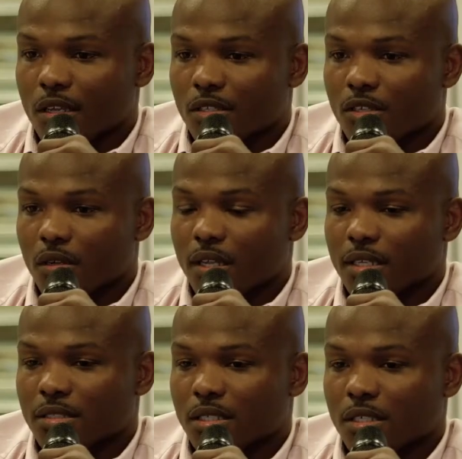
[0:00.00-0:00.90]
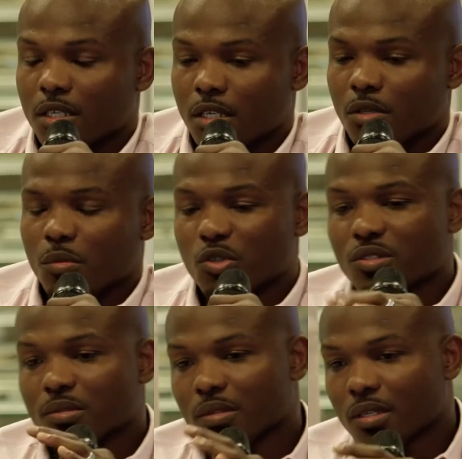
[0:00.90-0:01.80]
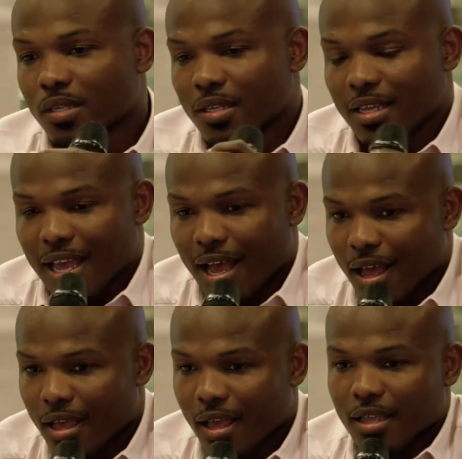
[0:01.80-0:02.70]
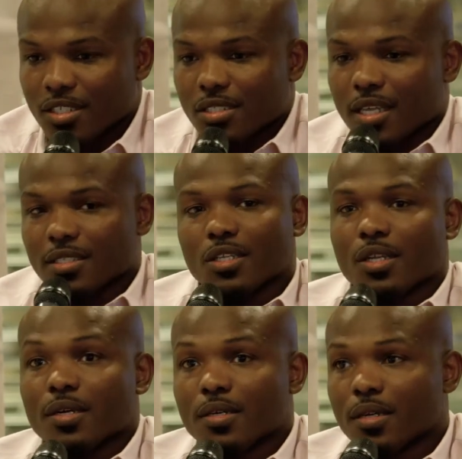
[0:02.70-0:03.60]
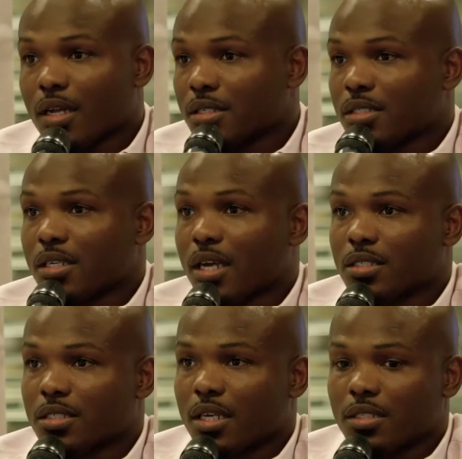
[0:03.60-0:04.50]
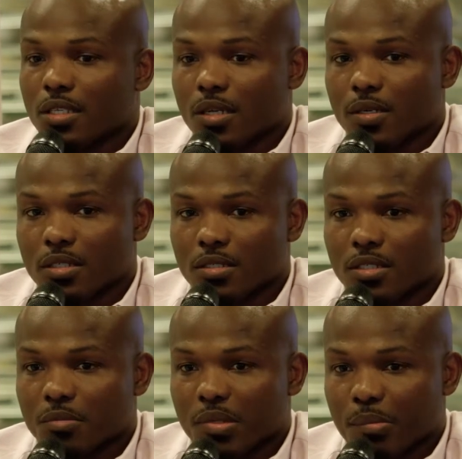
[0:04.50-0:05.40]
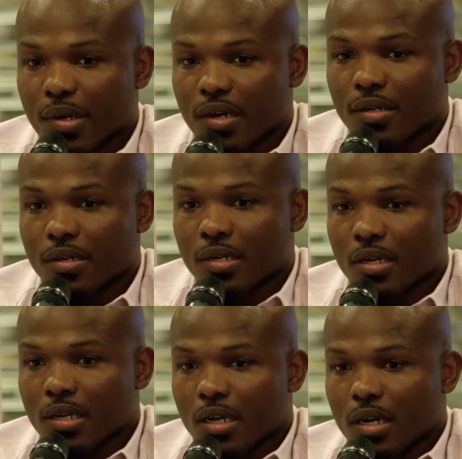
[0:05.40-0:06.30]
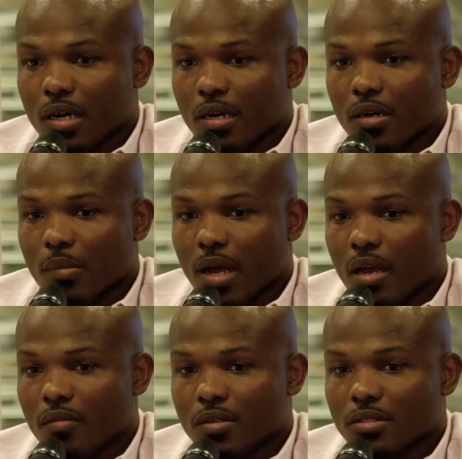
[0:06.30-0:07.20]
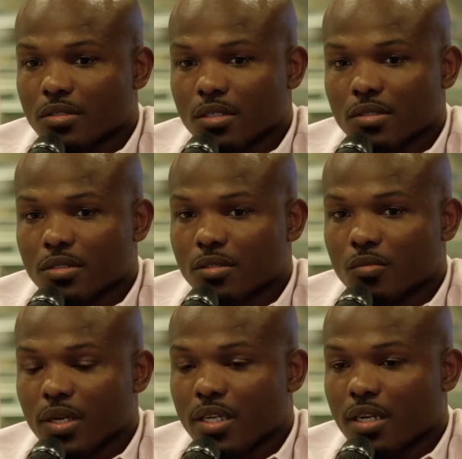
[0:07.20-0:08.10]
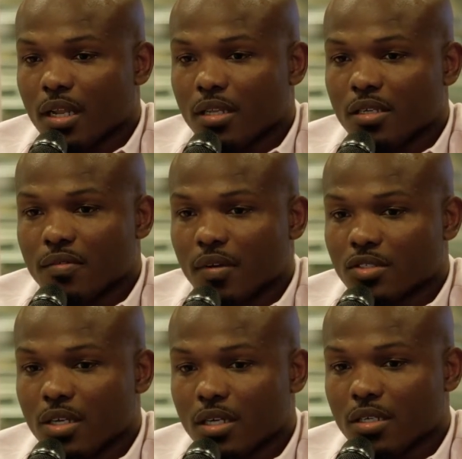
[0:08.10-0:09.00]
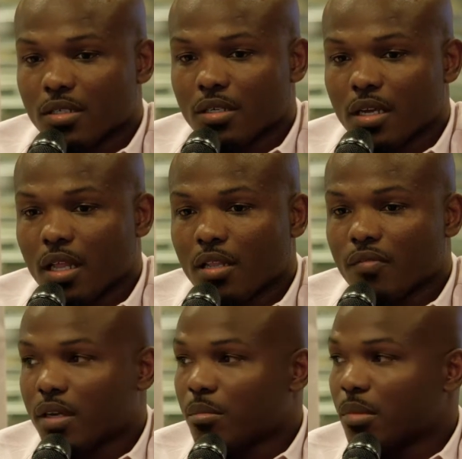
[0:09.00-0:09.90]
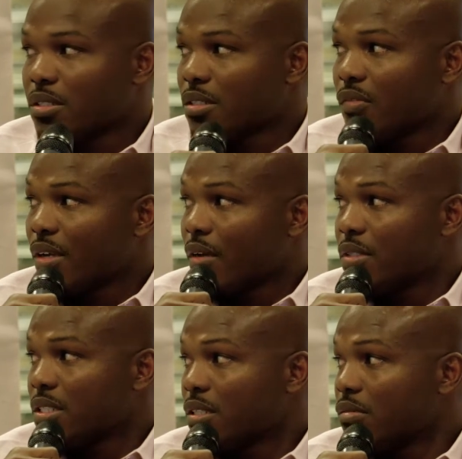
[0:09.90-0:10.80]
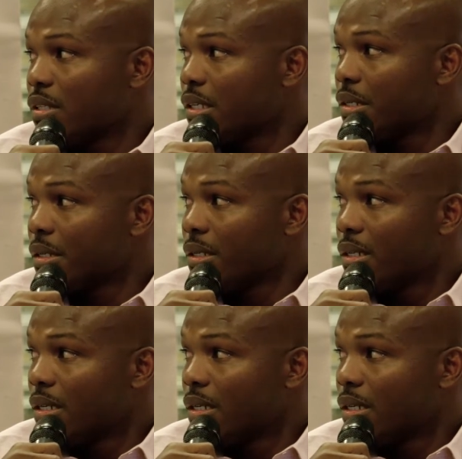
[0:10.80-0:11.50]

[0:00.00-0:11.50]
so like I said, like you most. I, I just like to learn, honestly. I just like to learn and just be better. Um, I have a certain way that I live. I try to elevate myself every single year.